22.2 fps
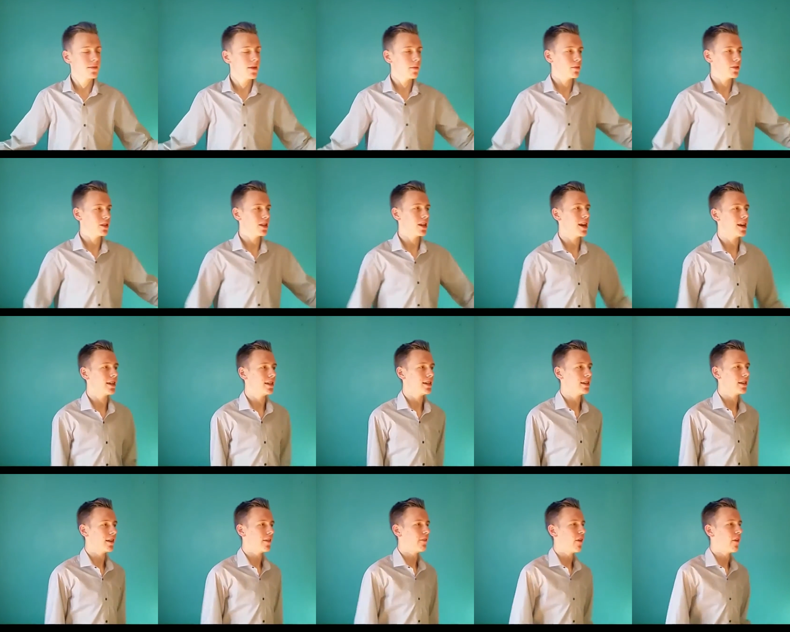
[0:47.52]
up with the
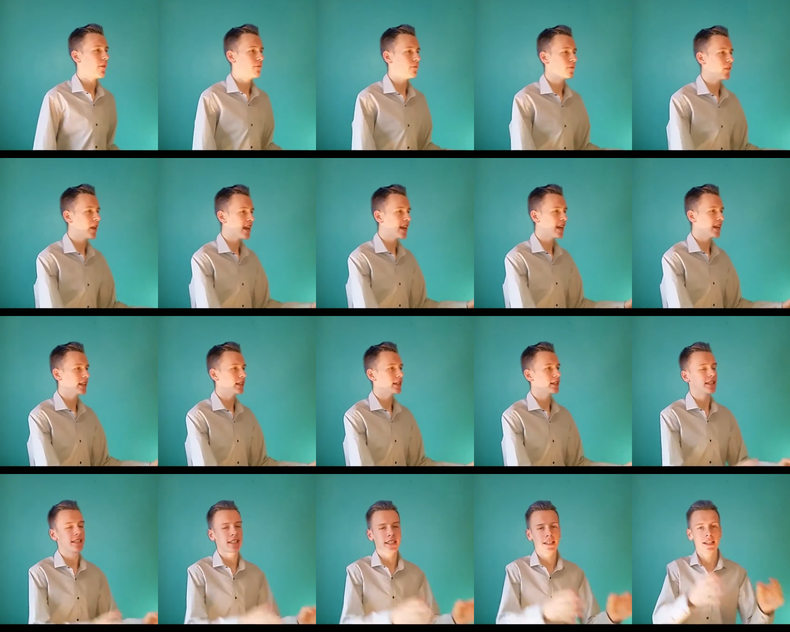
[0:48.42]
idea for
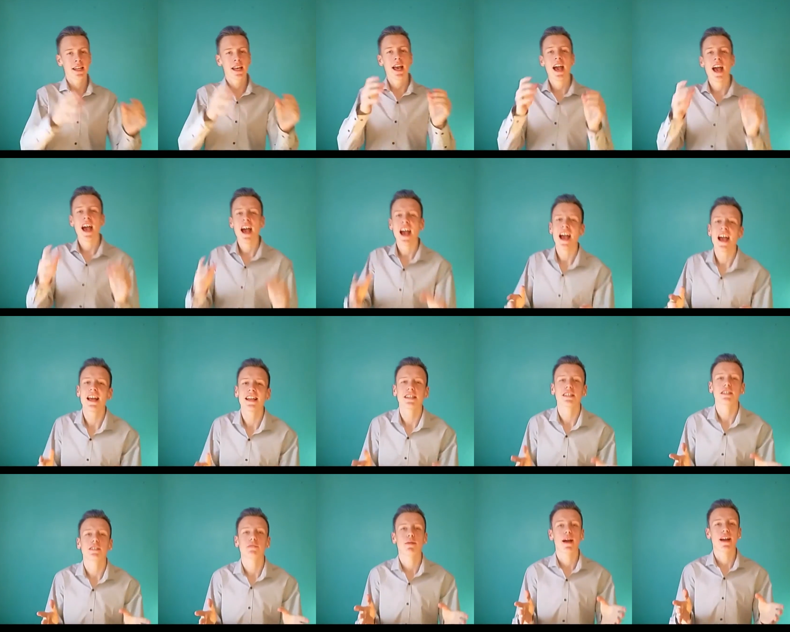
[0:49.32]
fingerless
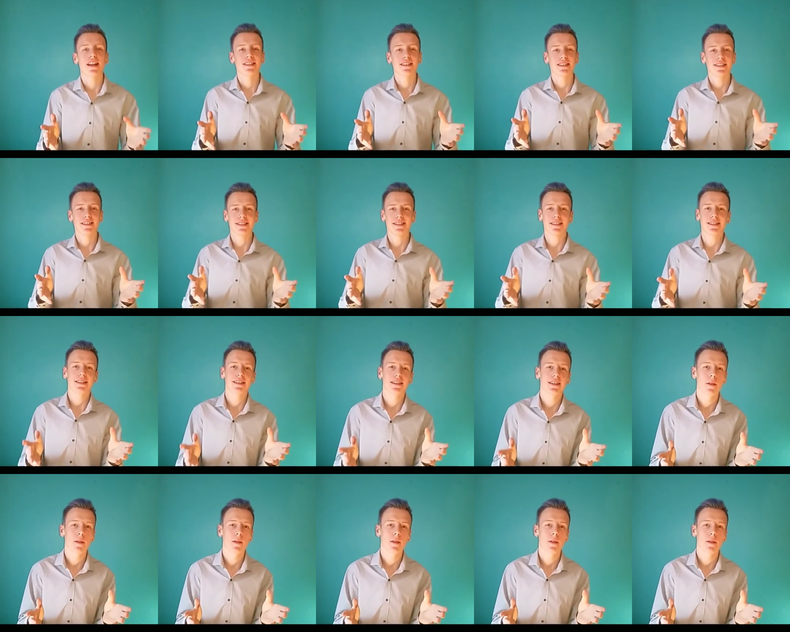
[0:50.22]
hand pants?